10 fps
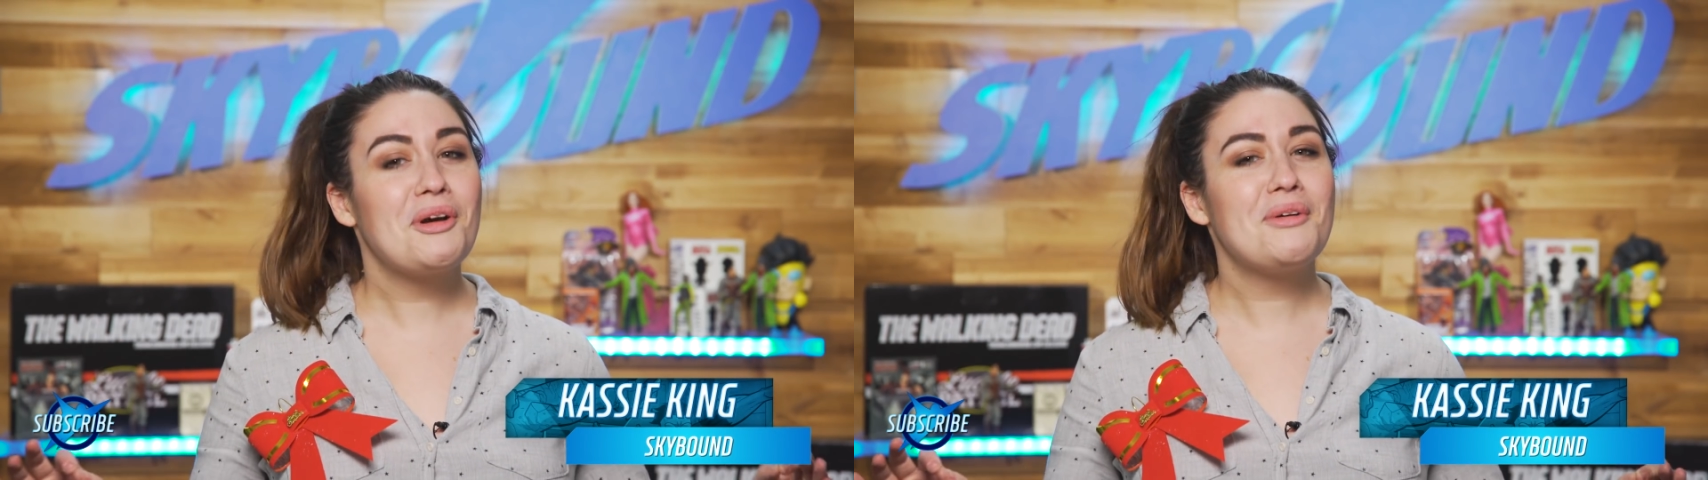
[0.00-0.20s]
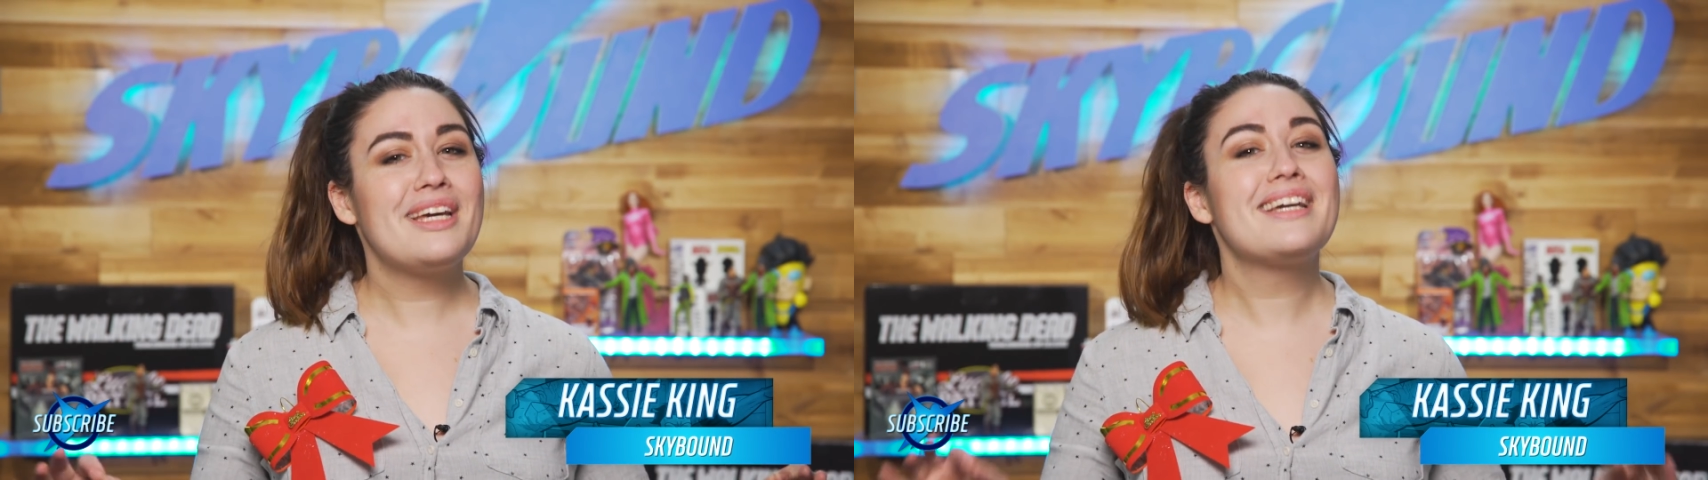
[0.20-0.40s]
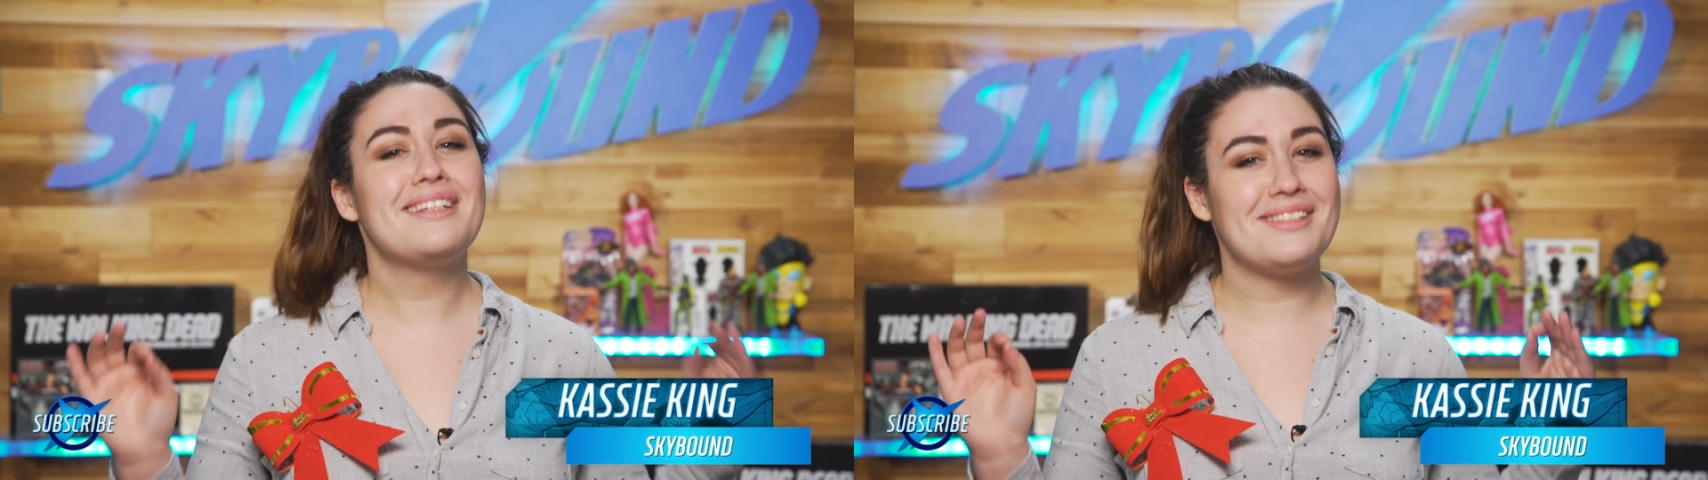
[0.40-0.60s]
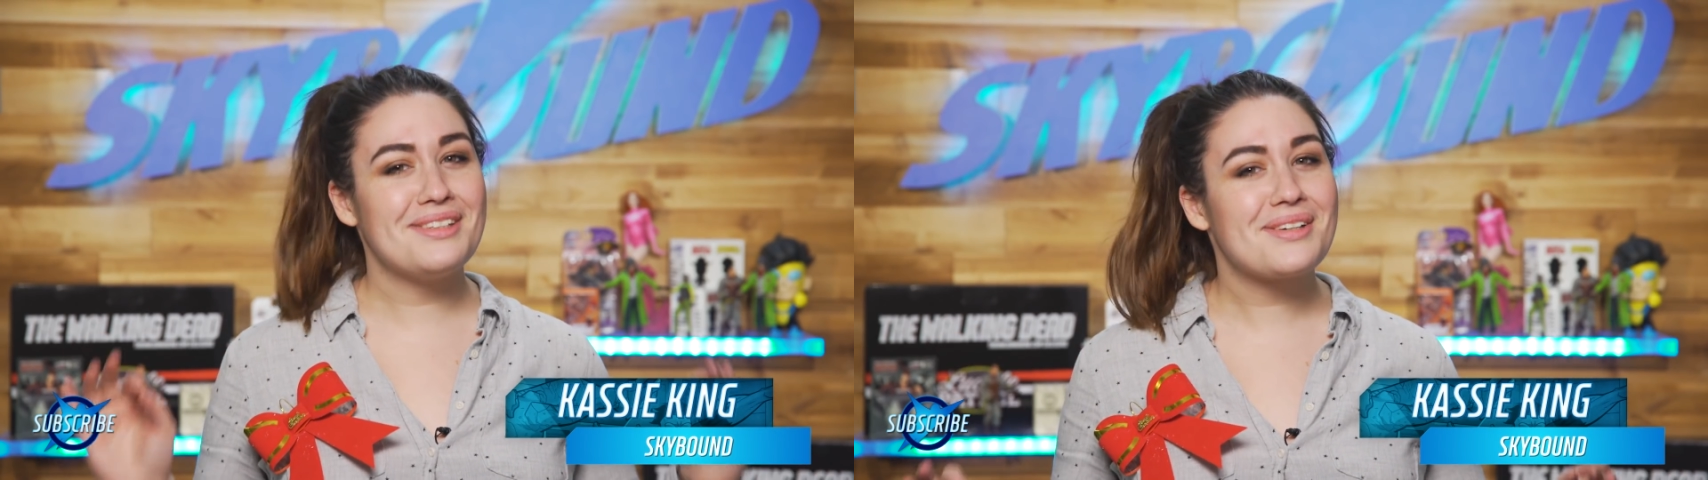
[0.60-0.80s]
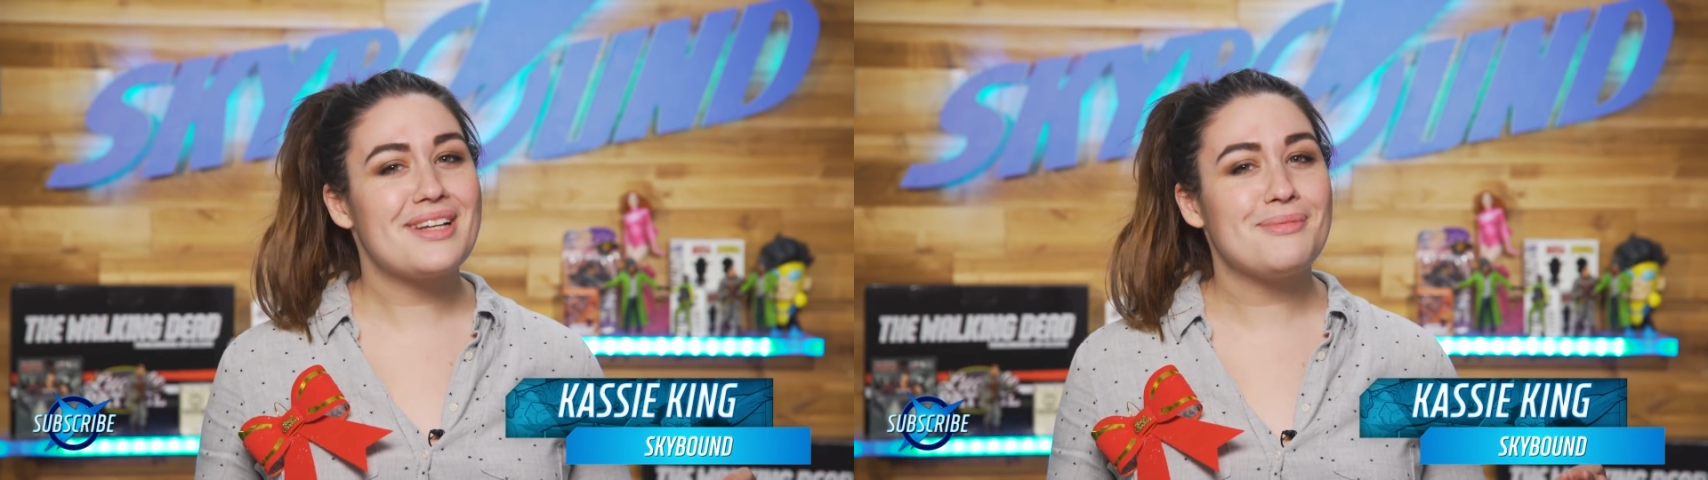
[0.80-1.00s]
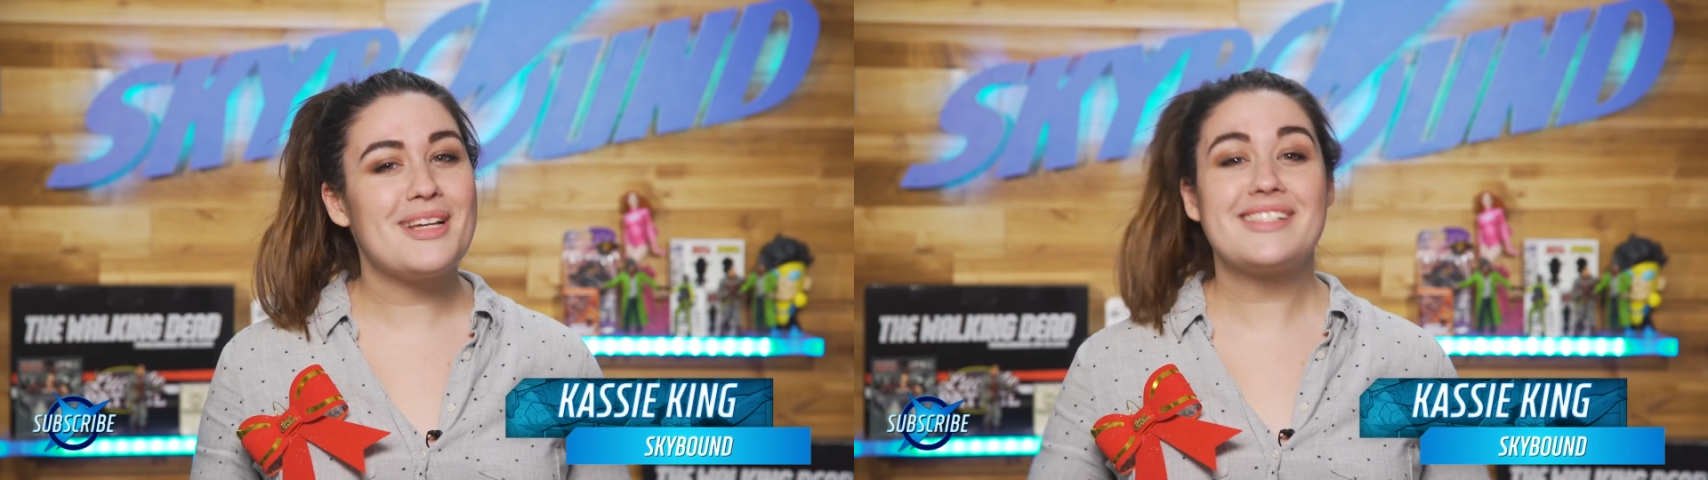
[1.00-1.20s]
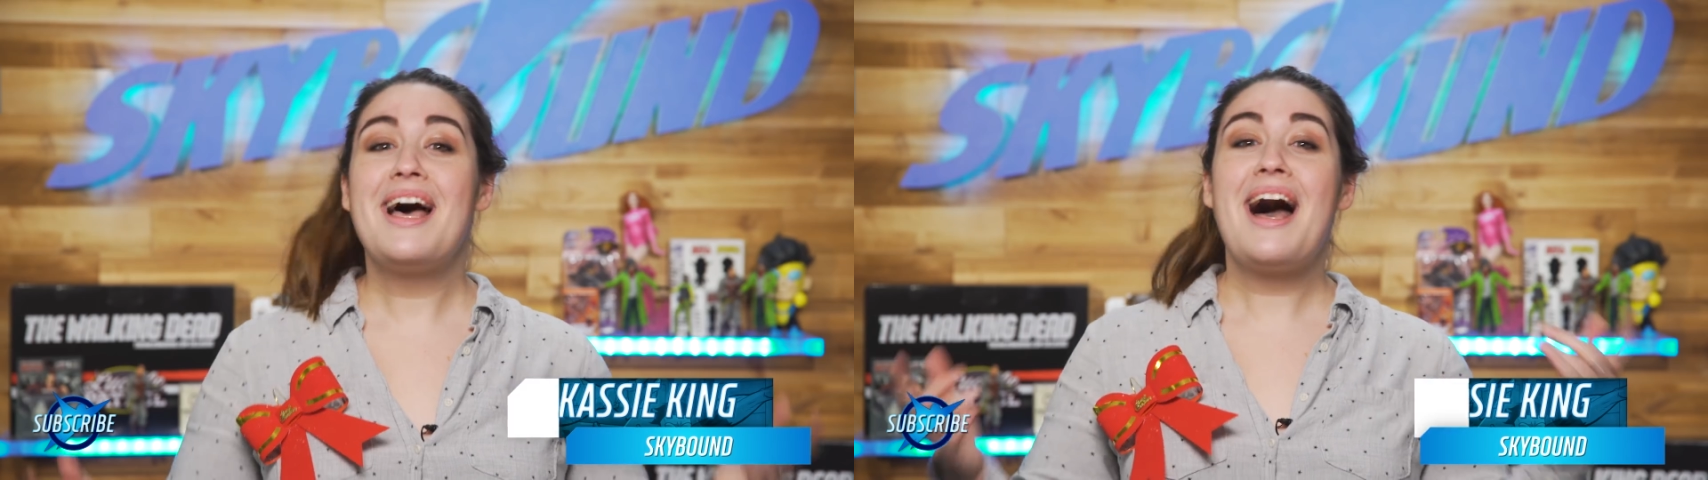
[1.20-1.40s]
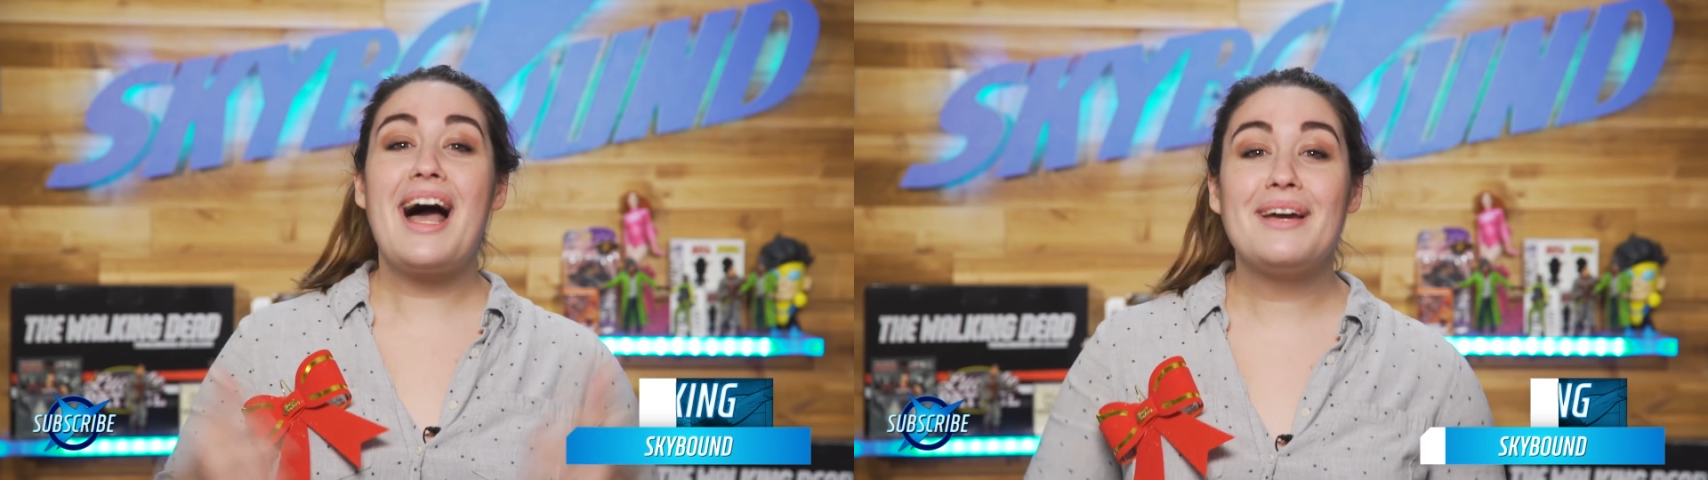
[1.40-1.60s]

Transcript: more week until Christmas.